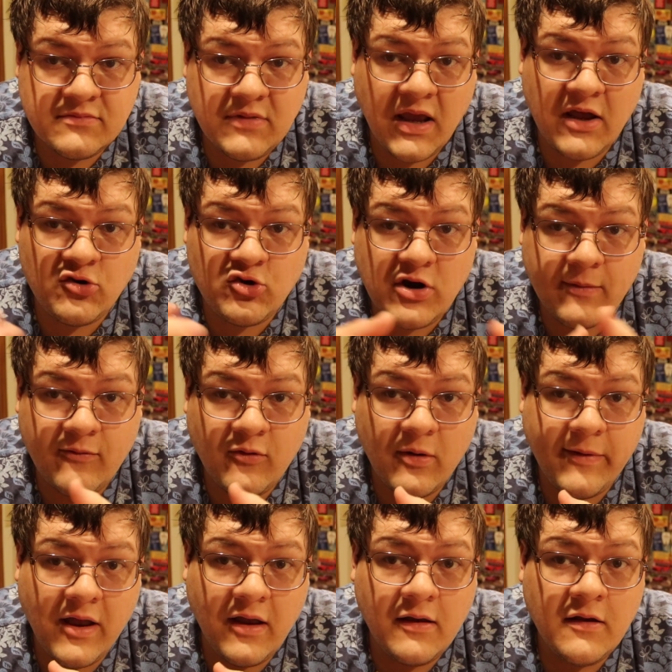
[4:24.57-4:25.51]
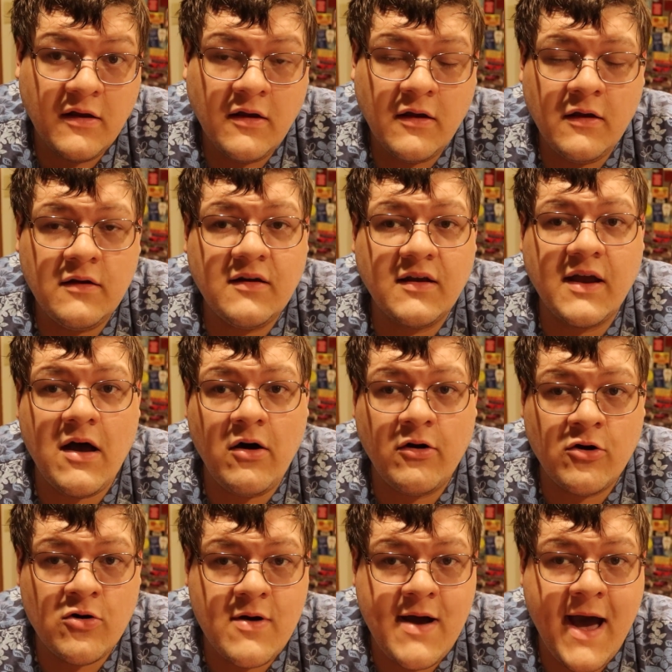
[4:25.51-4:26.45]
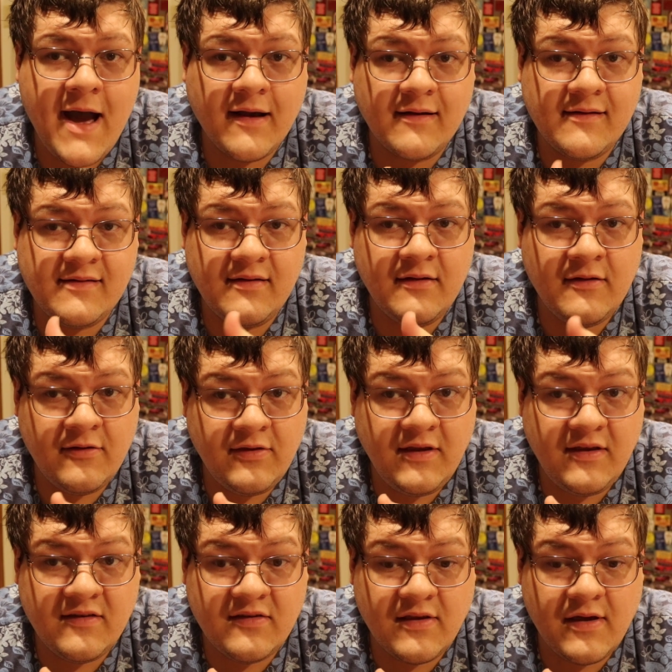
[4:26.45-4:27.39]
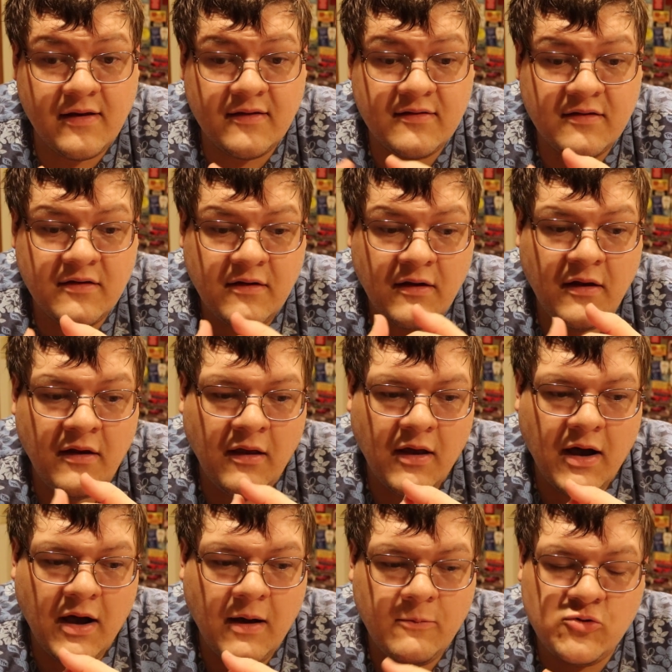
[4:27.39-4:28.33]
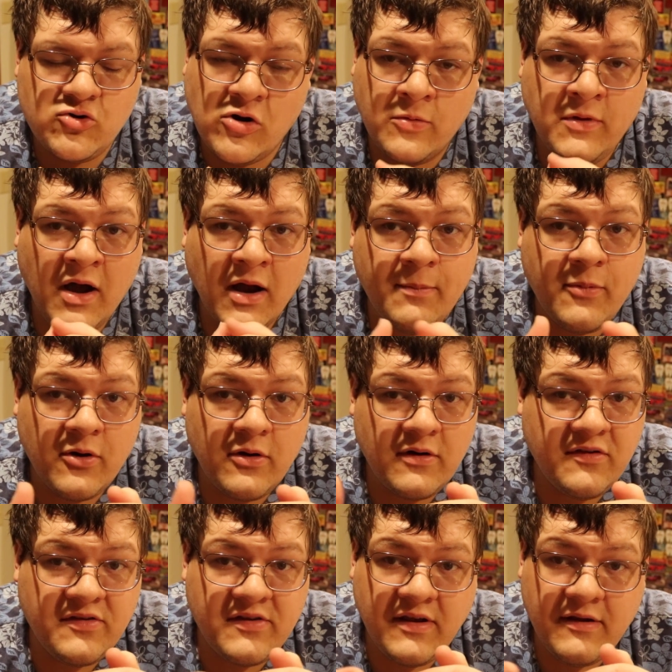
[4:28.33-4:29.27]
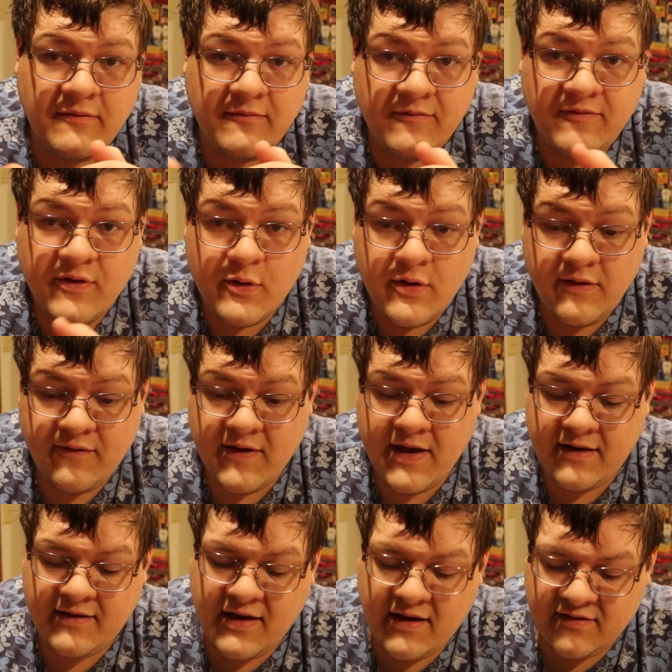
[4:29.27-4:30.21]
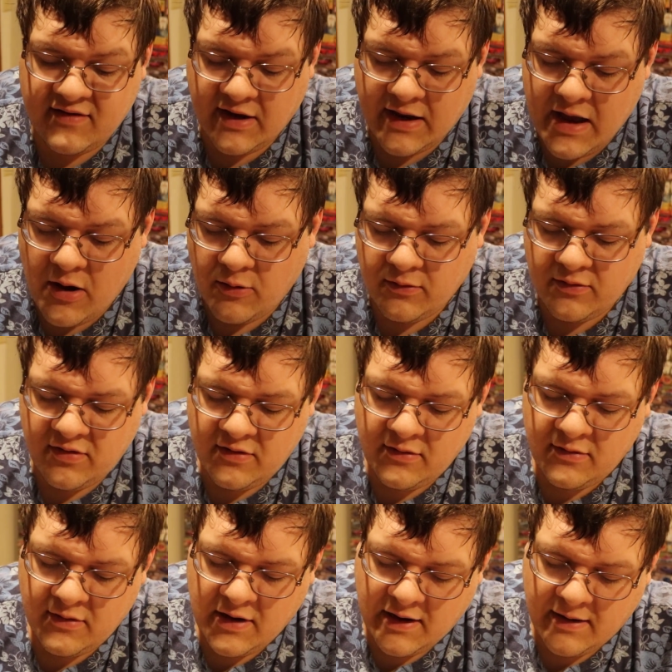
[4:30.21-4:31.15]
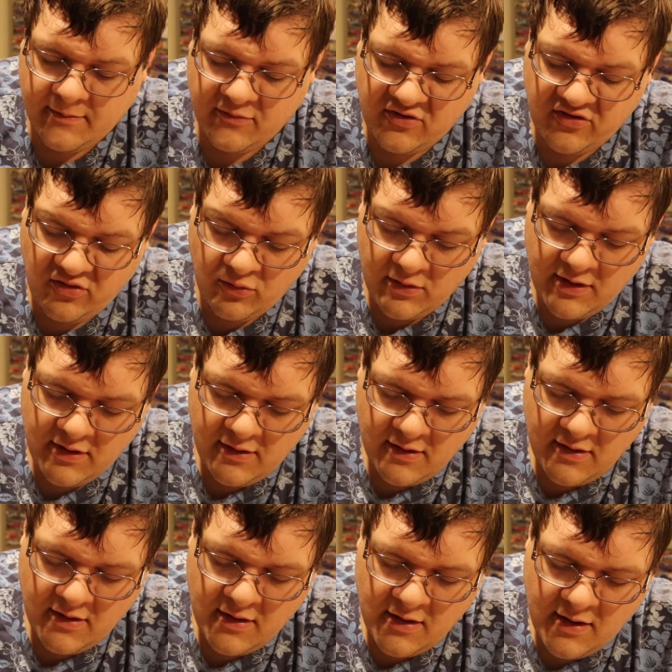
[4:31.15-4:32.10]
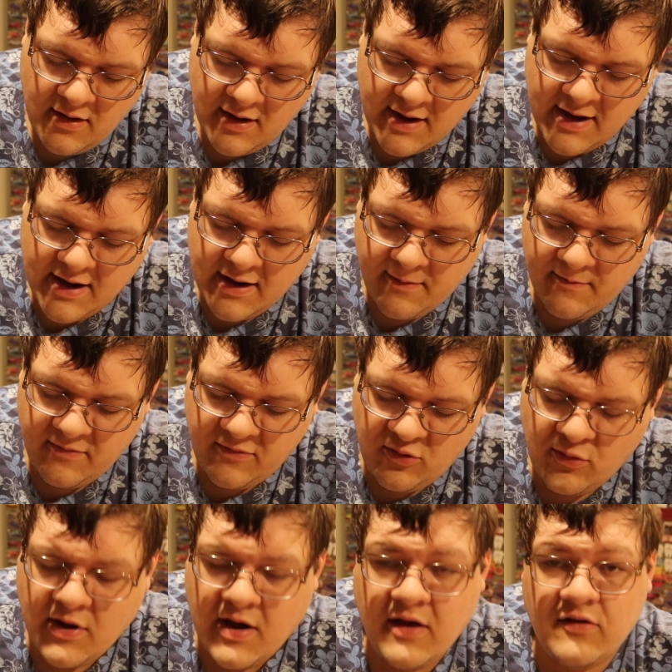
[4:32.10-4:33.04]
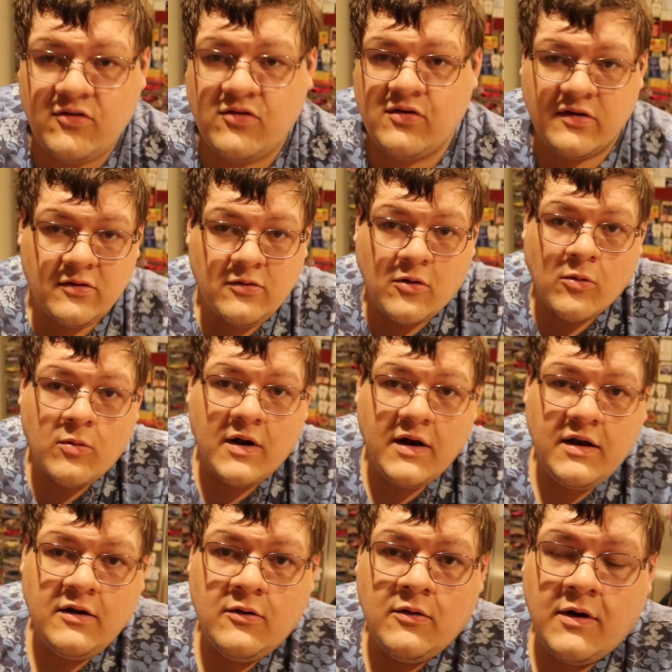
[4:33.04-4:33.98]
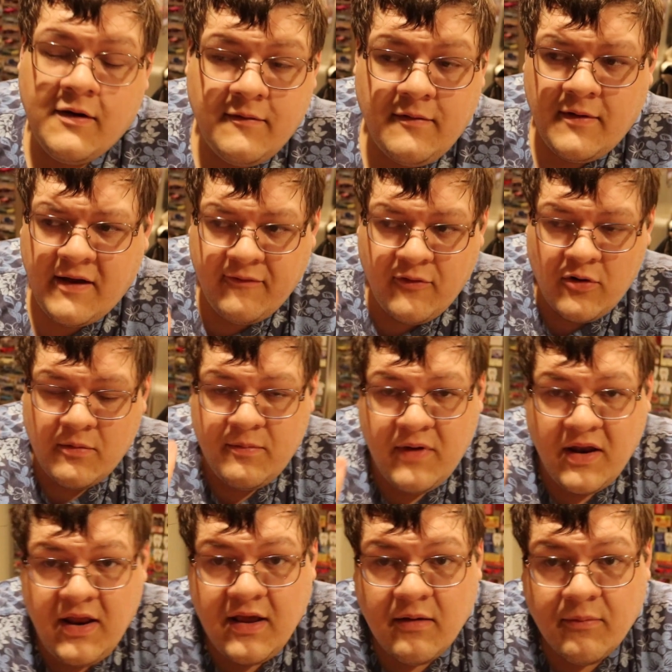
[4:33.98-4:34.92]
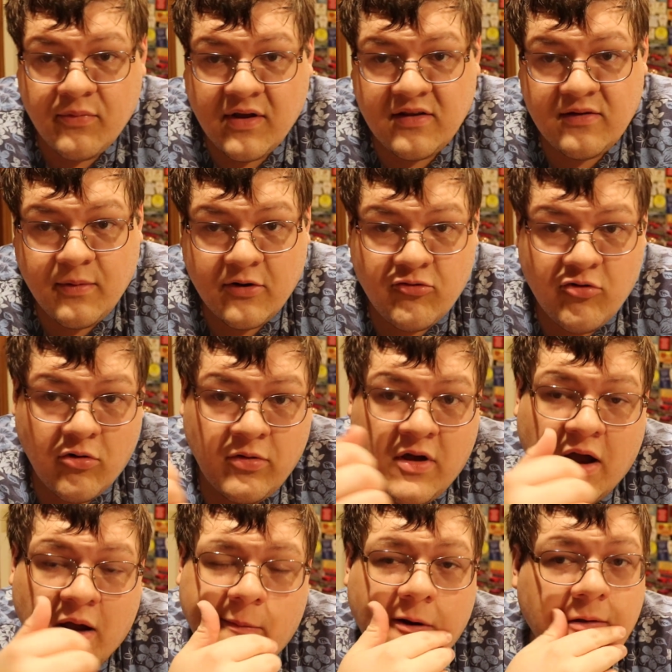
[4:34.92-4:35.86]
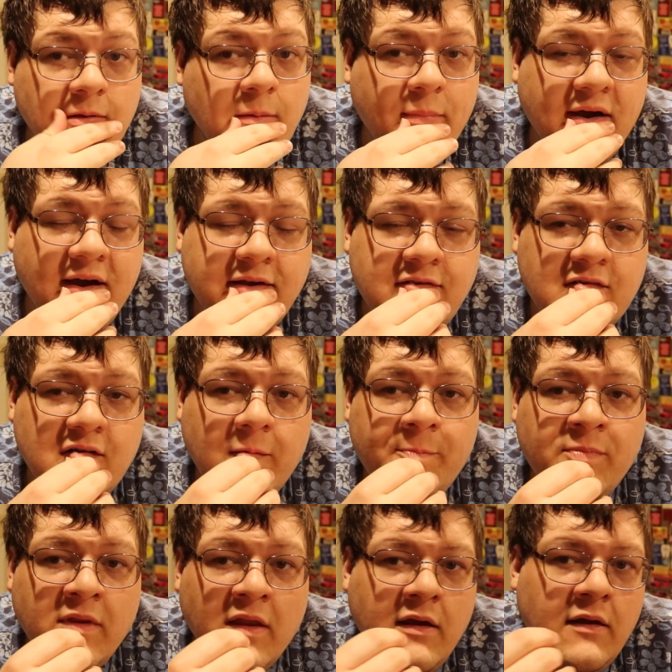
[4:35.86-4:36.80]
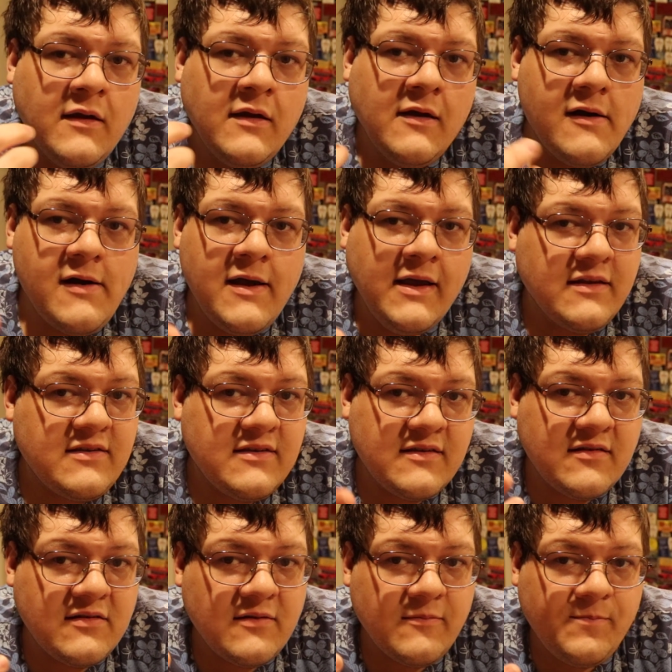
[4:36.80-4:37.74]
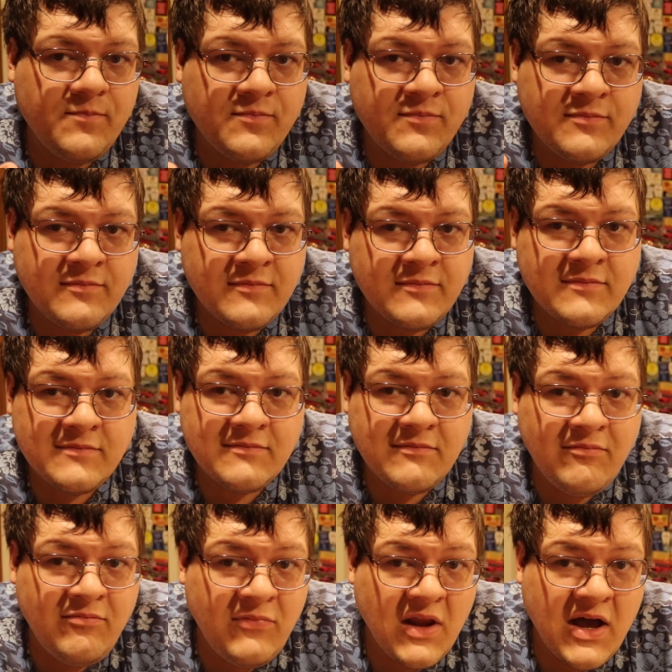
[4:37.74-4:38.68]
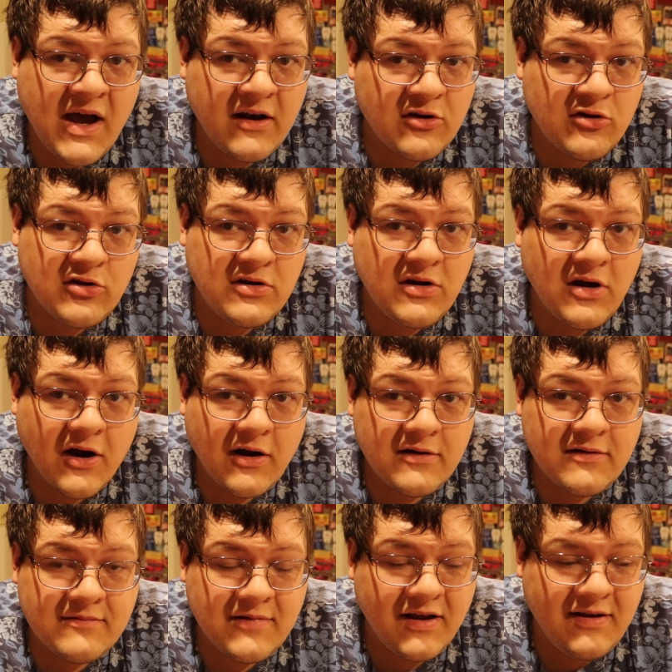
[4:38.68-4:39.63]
hand trap format to counteract these things. Um, Droll & Lock Bird is a very fantastic out um, to it. Um, you guys already know I've, I've heard many complaints about Droll & Lock Bird in the past. It's not a good card